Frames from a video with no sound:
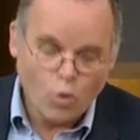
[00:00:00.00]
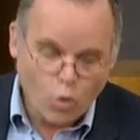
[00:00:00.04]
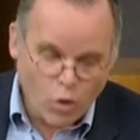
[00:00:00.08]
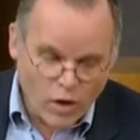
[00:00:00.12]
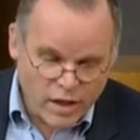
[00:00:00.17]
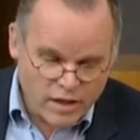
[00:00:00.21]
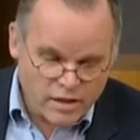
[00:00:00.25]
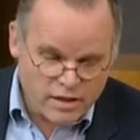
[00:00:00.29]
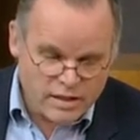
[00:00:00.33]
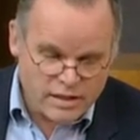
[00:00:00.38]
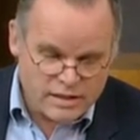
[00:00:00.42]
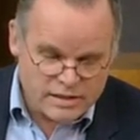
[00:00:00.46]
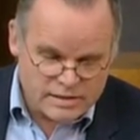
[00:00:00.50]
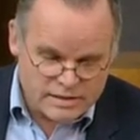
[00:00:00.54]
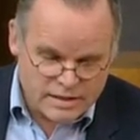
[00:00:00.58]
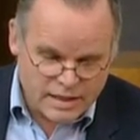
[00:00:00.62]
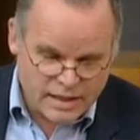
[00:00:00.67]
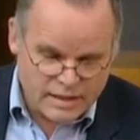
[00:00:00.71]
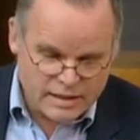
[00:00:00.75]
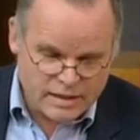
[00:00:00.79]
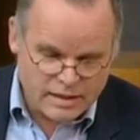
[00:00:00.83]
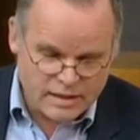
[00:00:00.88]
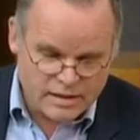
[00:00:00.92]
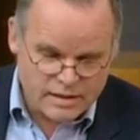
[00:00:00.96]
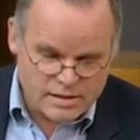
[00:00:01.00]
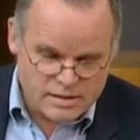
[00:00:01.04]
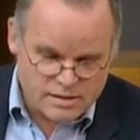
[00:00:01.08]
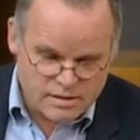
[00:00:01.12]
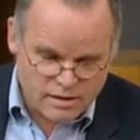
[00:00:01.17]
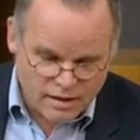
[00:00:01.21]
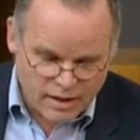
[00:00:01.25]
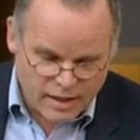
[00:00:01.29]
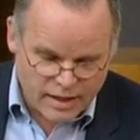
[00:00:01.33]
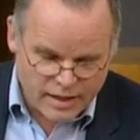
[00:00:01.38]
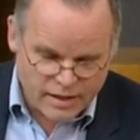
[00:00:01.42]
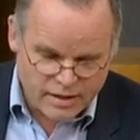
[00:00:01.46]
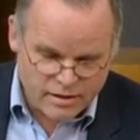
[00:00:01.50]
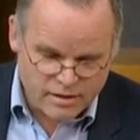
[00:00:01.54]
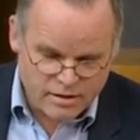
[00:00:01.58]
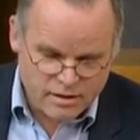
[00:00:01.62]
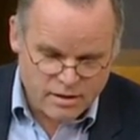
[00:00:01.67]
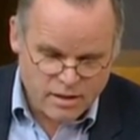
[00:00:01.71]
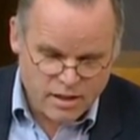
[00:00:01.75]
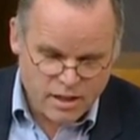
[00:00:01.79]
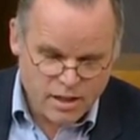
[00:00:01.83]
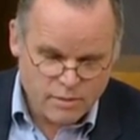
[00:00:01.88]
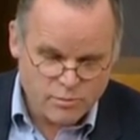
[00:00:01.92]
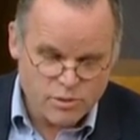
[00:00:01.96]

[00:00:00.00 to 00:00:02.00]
where exactly is the line